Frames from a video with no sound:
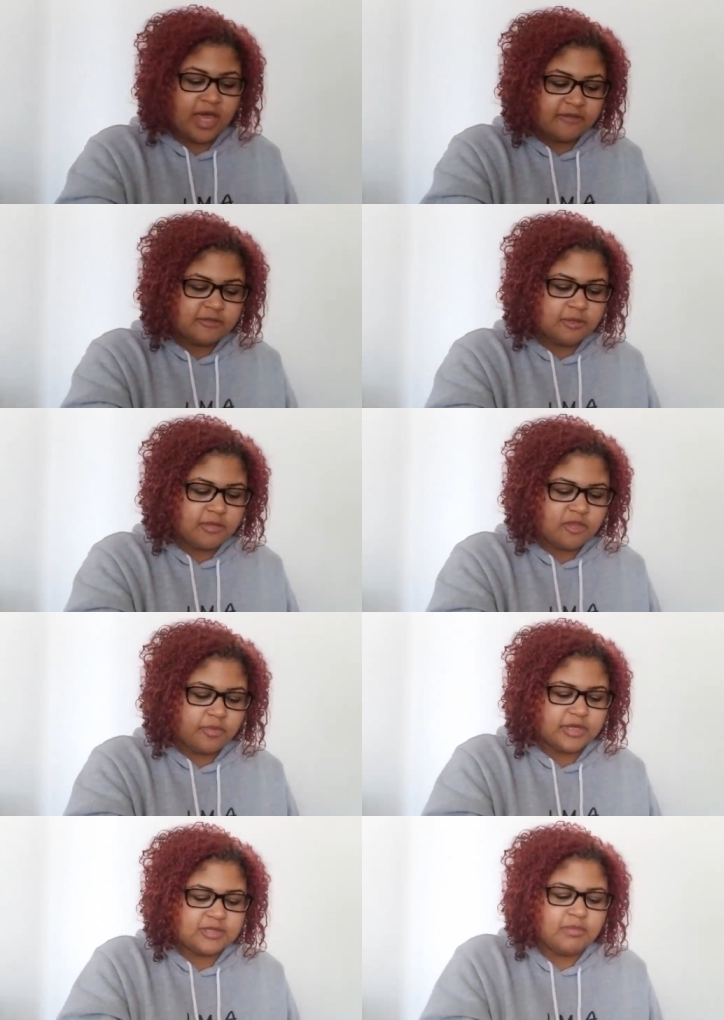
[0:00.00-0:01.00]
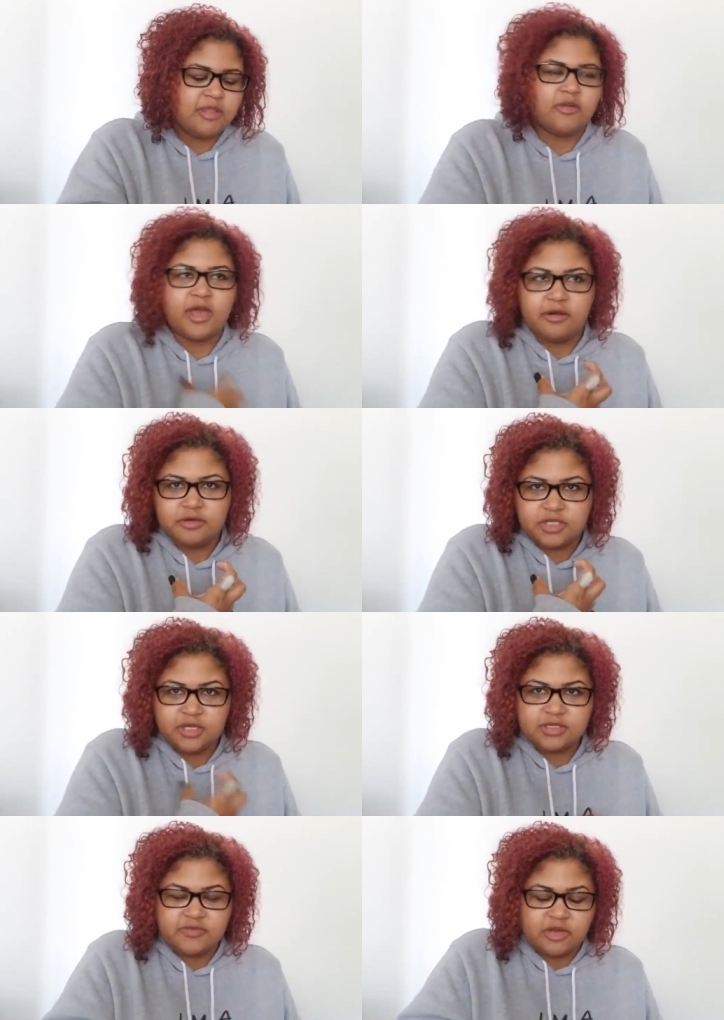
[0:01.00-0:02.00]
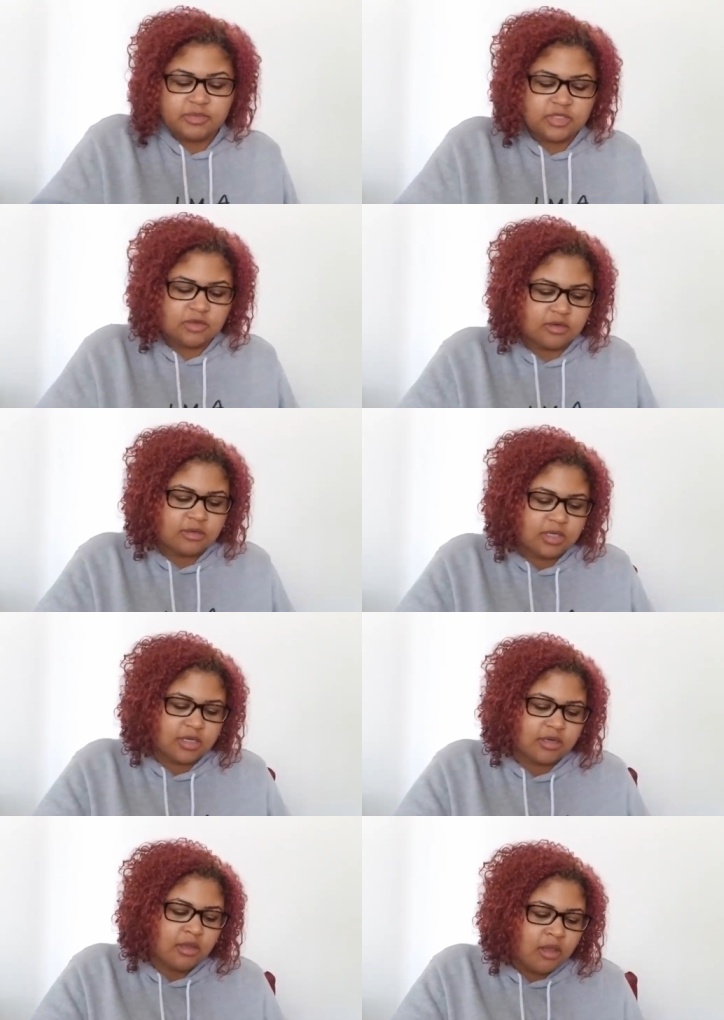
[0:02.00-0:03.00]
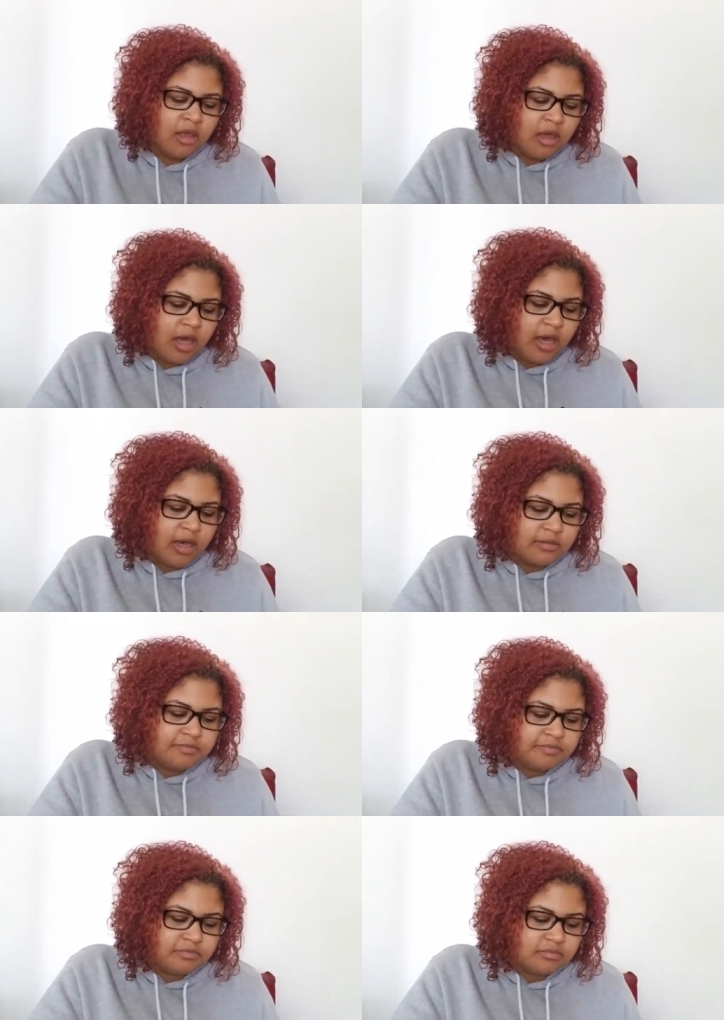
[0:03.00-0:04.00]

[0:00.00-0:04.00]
have to be mother, but it's mother energy. It's very maternal here. Um,